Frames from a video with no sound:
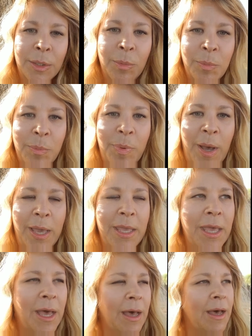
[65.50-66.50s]

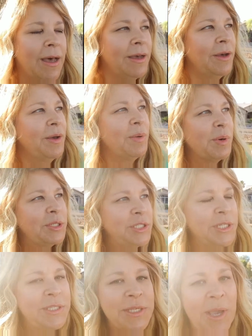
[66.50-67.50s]
But we'll
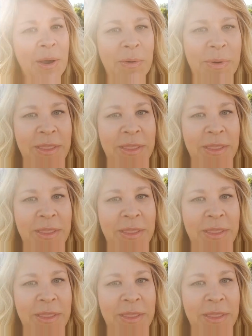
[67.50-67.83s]
just go with